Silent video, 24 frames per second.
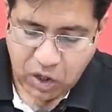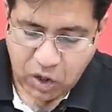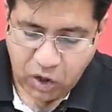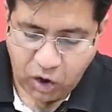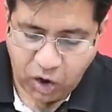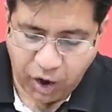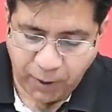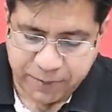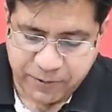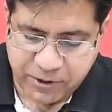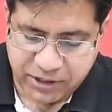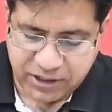
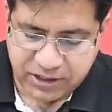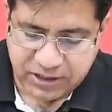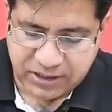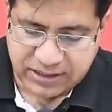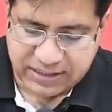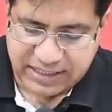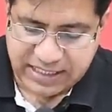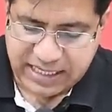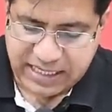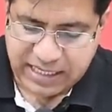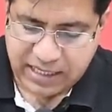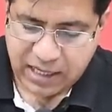Option
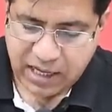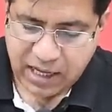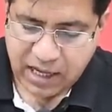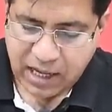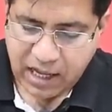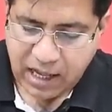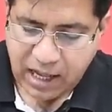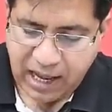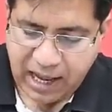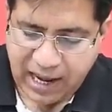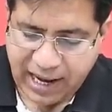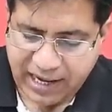C,
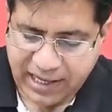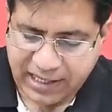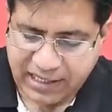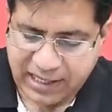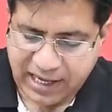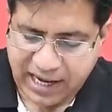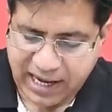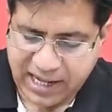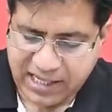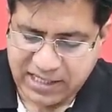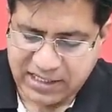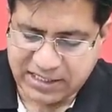
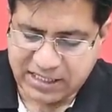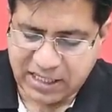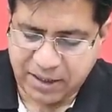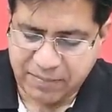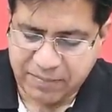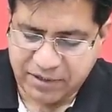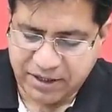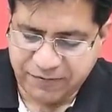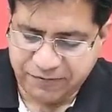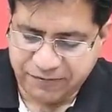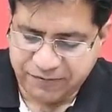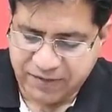highlight
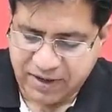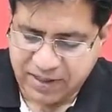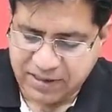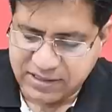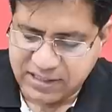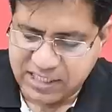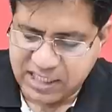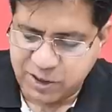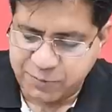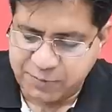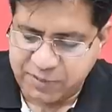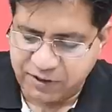some
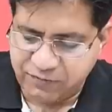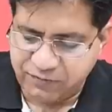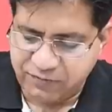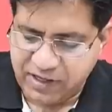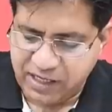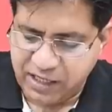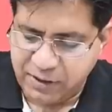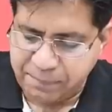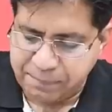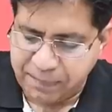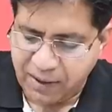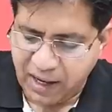differences
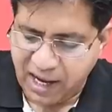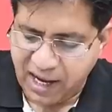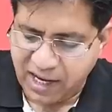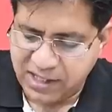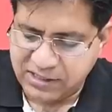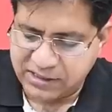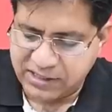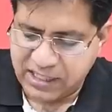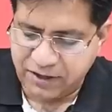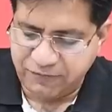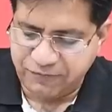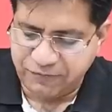between
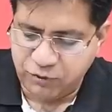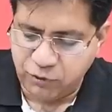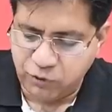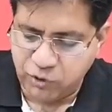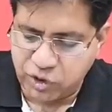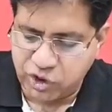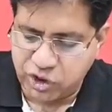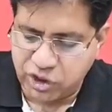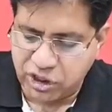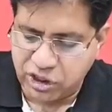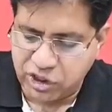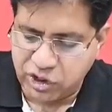past and
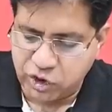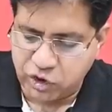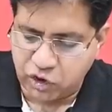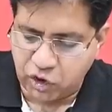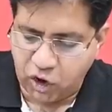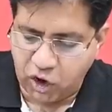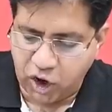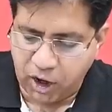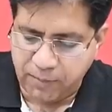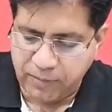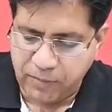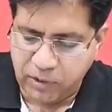future
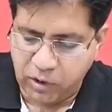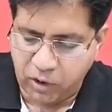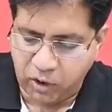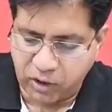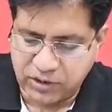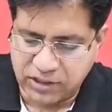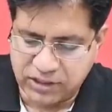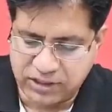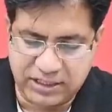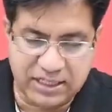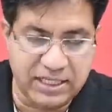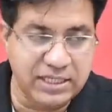job
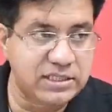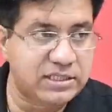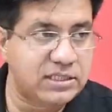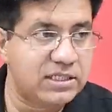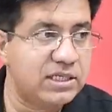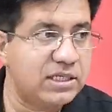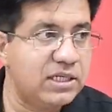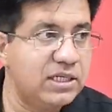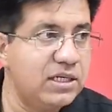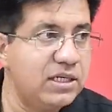losses?